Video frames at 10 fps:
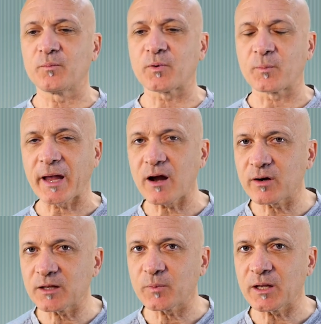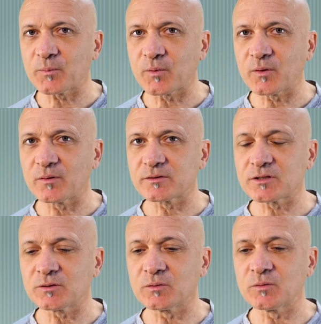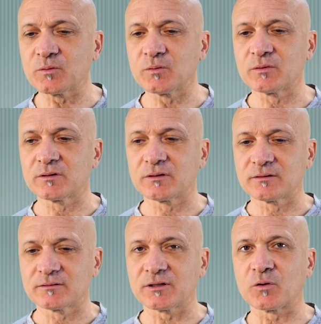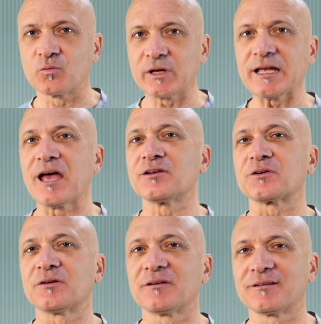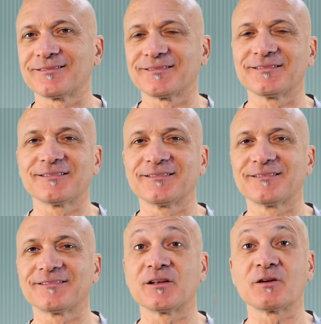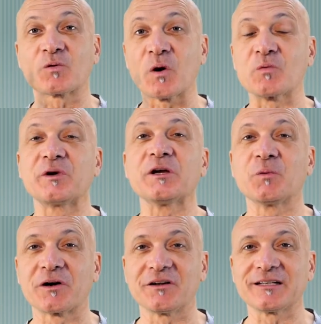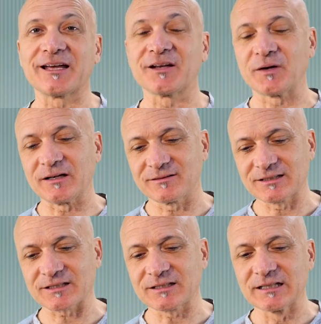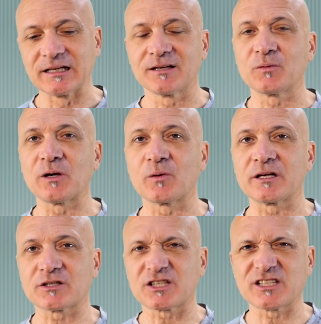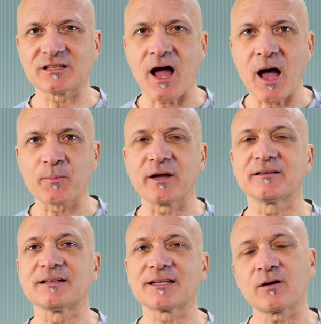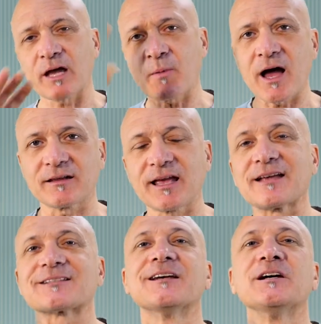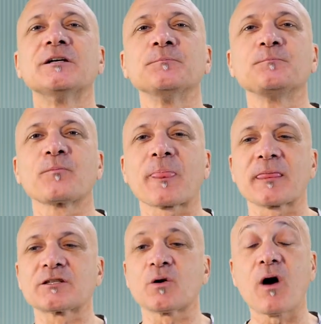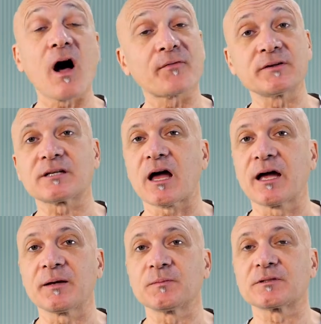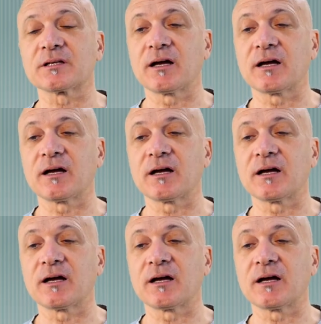preparing people to, you know, re-enter the, quote, real world again, right? Just, we don't want to just stop and then say, okay, bye, thanks. So oftentimes